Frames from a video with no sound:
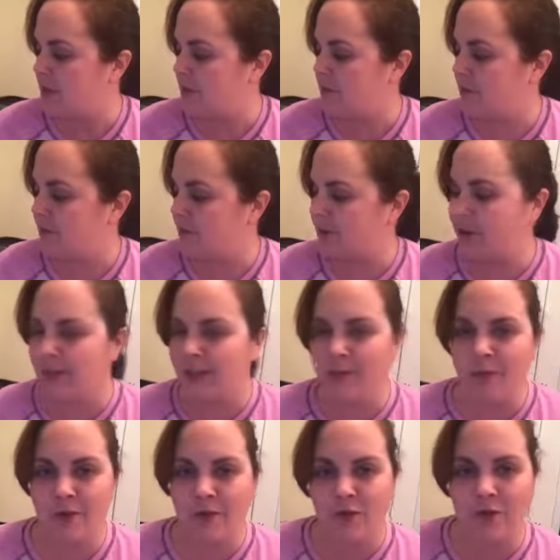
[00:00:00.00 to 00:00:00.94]
for your
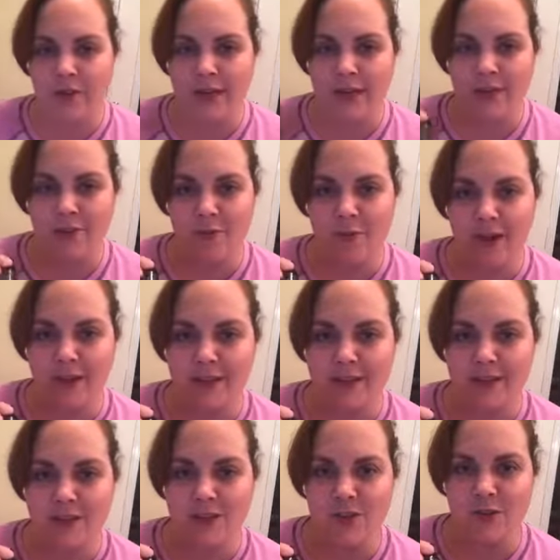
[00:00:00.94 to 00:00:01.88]
lemon oil that
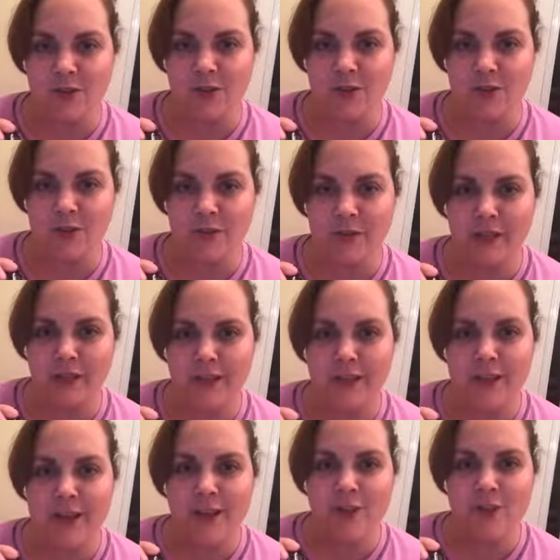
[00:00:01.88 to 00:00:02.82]
everybody is going to
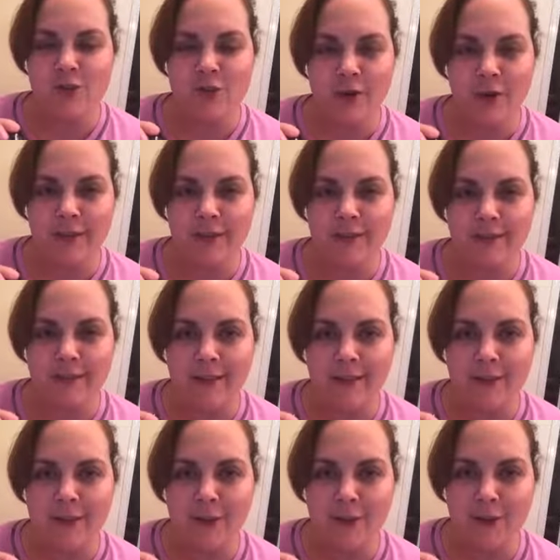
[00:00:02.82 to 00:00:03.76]
be drinking
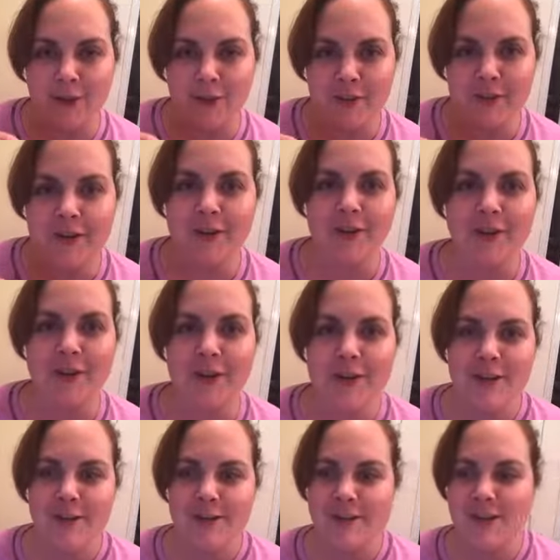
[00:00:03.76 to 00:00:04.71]
in the new year.
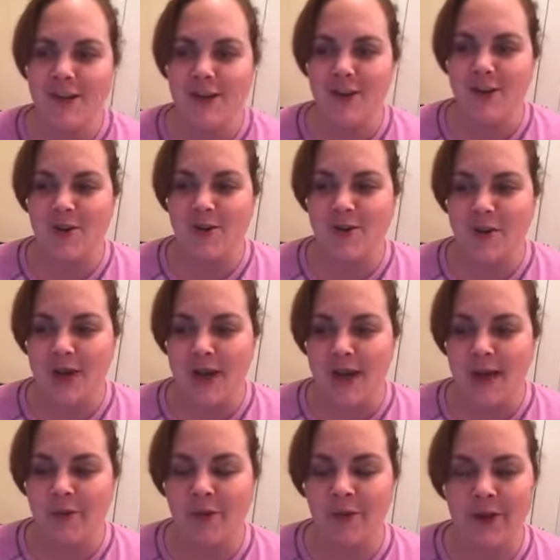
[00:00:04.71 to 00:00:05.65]
So
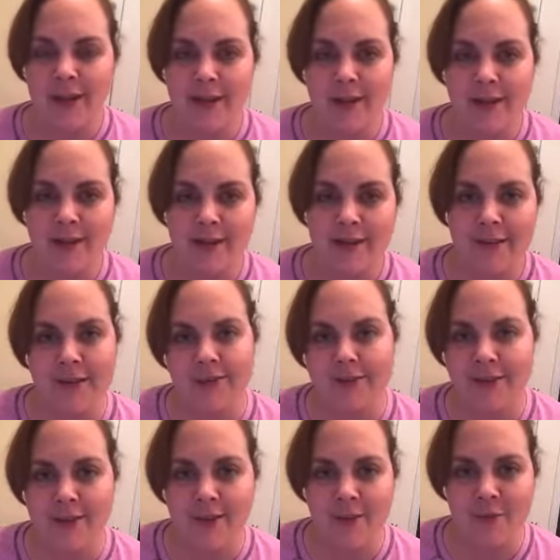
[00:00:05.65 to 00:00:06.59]
I'm going to hang out here
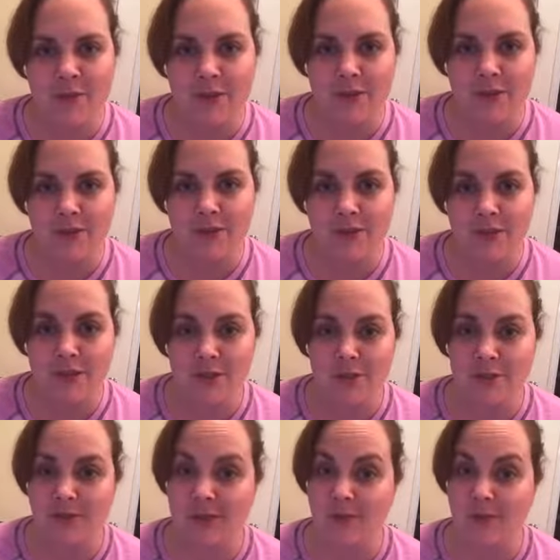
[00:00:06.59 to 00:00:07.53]
for another minute or two
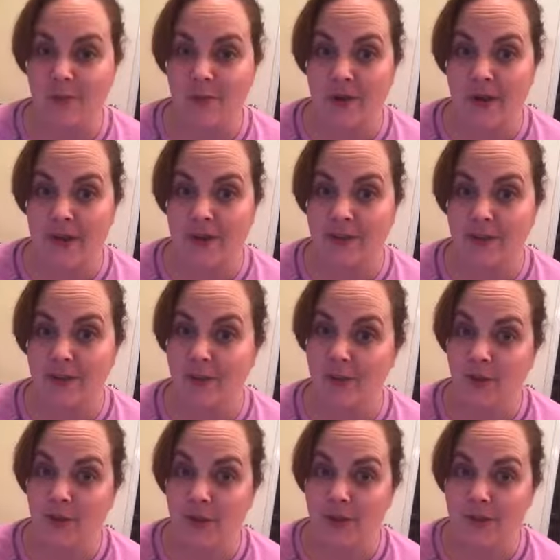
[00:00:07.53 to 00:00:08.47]
just if anybody has any
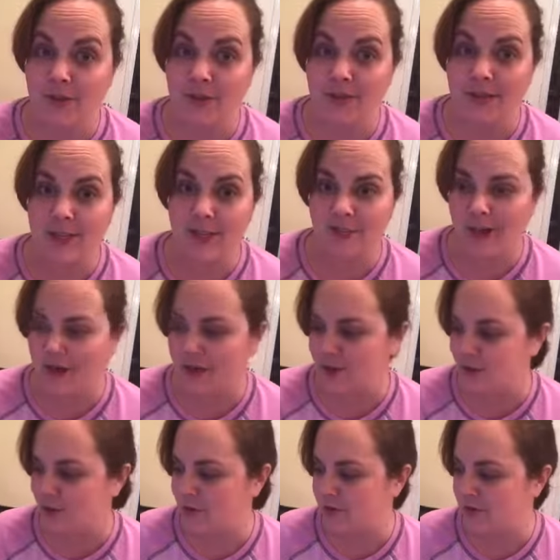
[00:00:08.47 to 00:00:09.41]
other questions, anybody
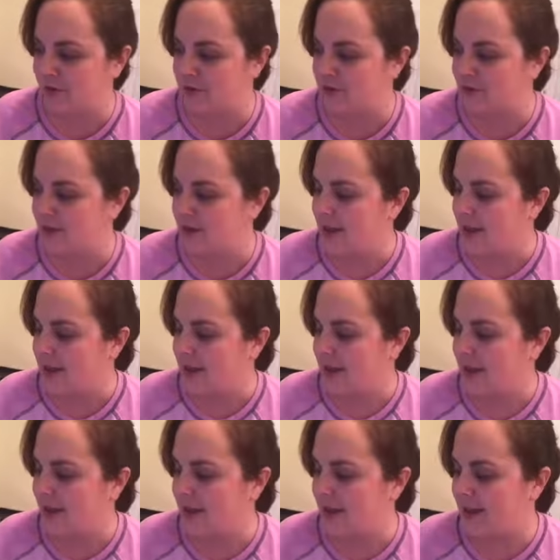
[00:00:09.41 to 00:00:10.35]
joins us,
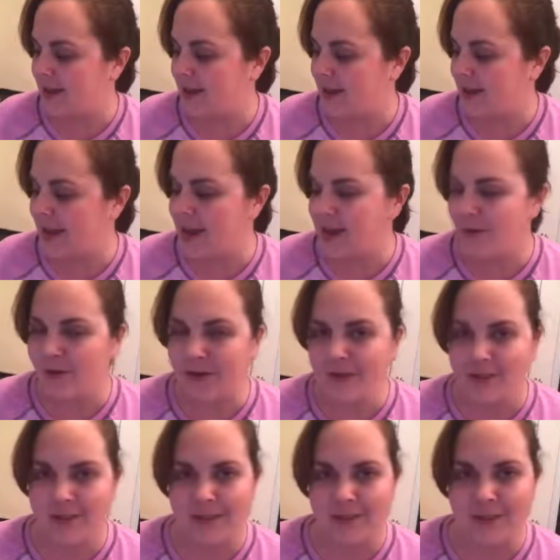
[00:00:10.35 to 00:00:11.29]
and I will
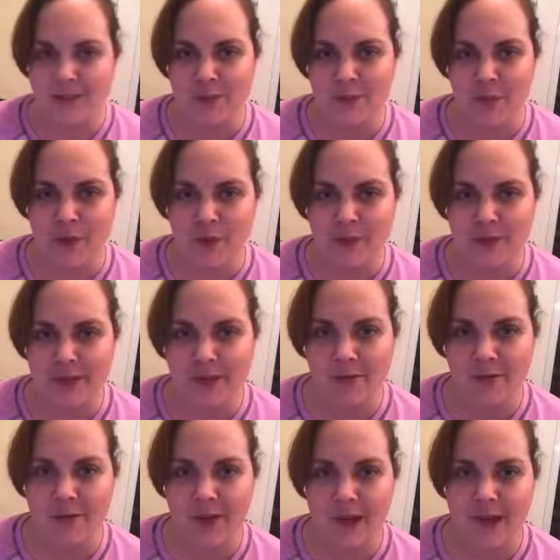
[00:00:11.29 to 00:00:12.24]
then get this posted
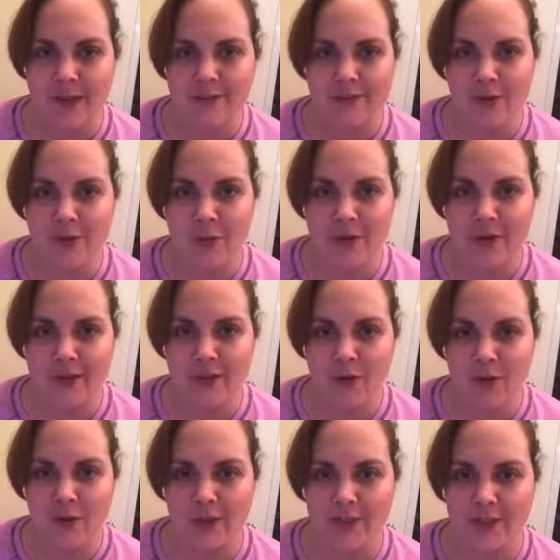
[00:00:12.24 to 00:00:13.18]
up live and everybody
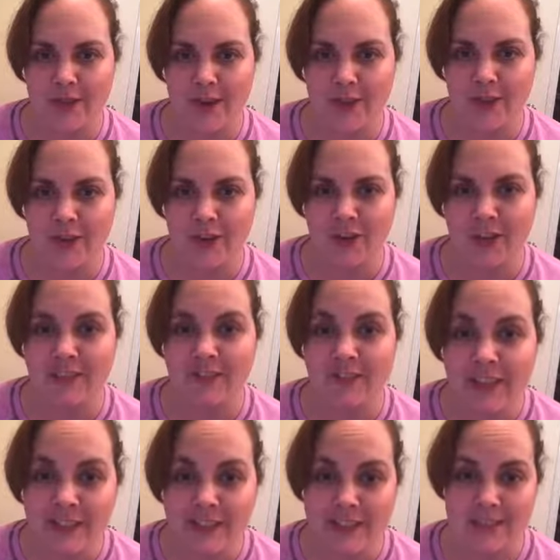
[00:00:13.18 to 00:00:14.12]
can watch it at their
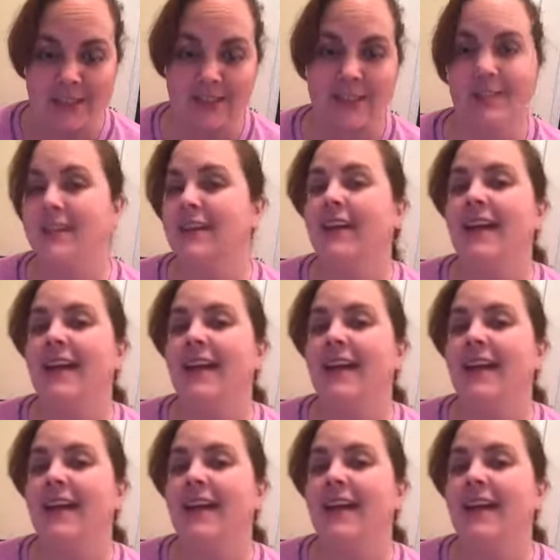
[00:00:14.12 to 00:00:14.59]
convenience.